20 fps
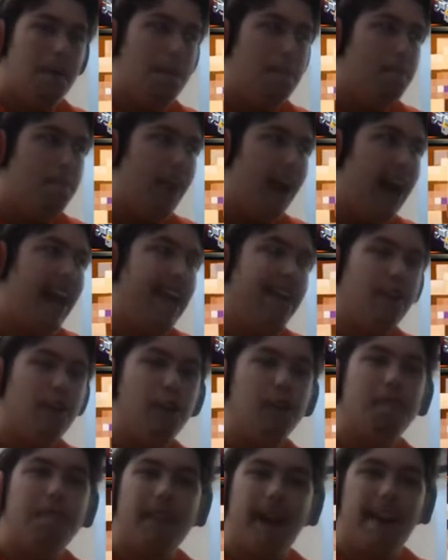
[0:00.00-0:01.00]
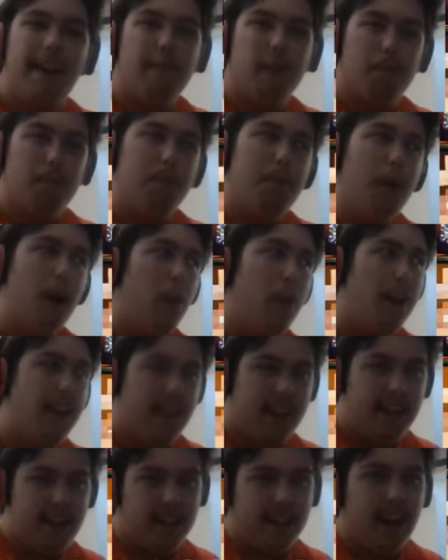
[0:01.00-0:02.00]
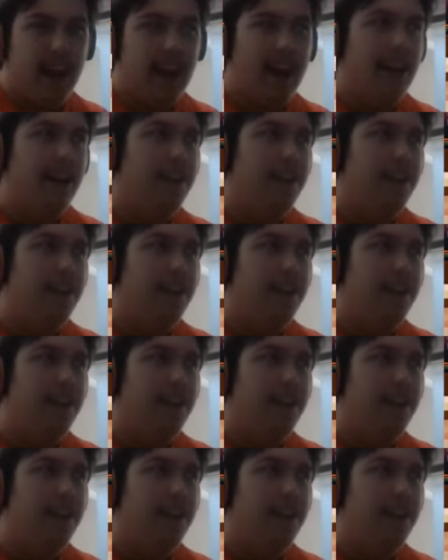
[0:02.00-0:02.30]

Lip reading: My new favorite bow in the entire